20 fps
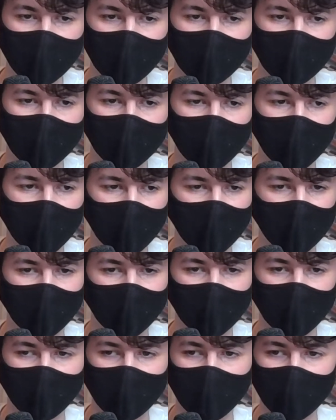for how I
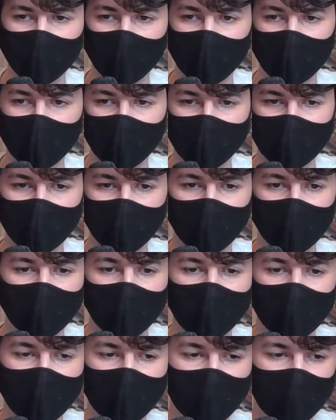wanted everything to look.